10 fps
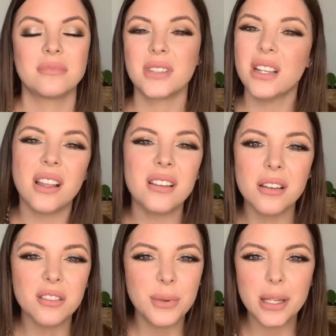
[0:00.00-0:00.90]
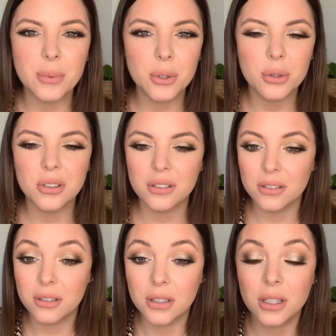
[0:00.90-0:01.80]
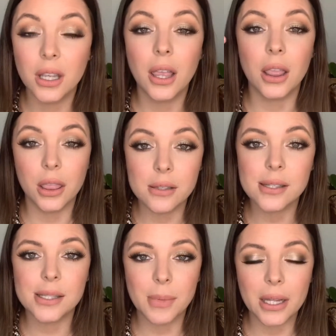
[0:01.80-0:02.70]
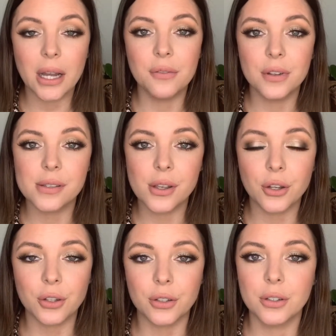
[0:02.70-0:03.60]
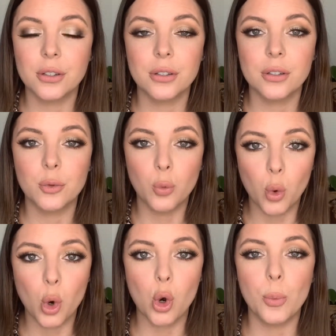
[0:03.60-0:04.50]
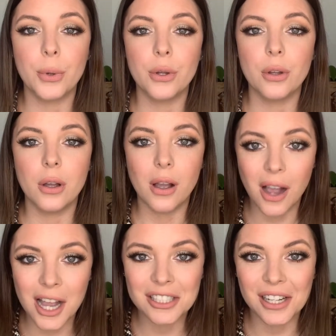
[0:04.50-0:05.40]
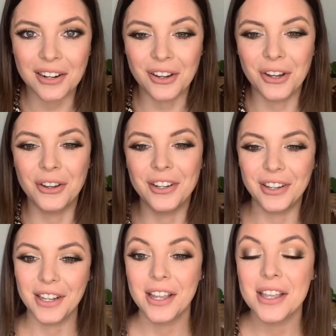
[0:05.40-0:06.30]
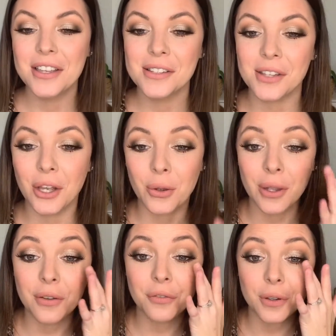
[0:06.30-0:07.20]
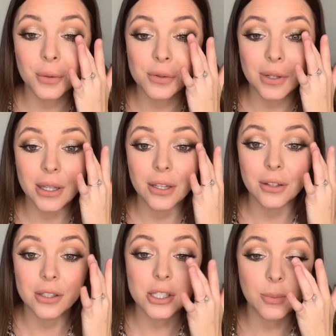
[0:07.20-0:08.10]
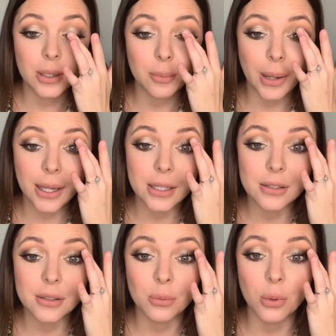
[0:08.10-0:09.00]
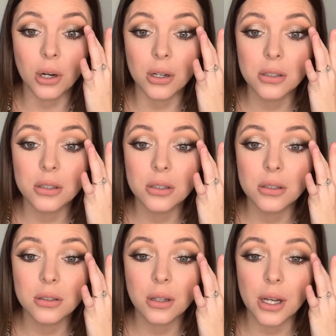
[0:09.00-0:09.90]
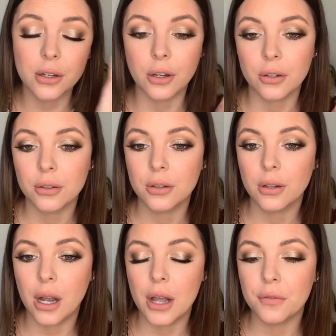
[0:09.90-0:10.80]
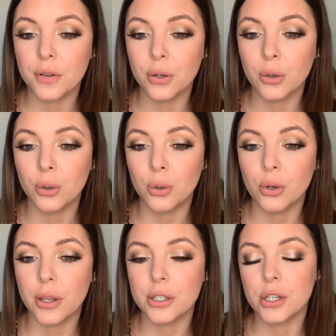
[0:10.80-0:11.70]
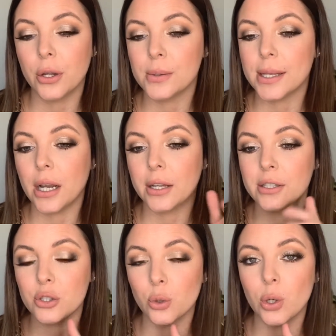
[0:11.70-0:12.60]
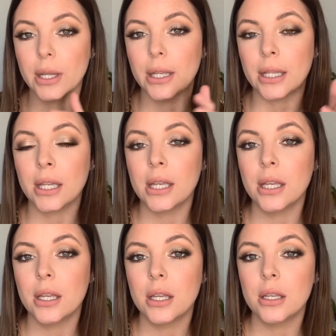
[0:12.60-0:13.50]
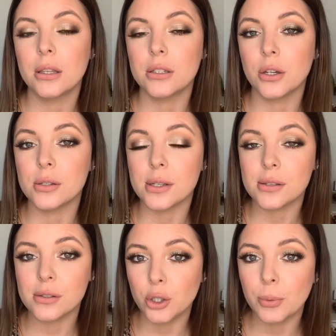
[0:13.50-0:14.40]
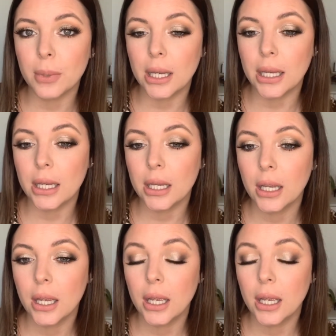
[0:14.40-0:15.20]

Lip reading: Like a lot of people, this is my comfort zone. Warm eyeshadow. So it feels really good to be back into what, I don't know, I feel are the tones that I enjoy, the tones that suit me,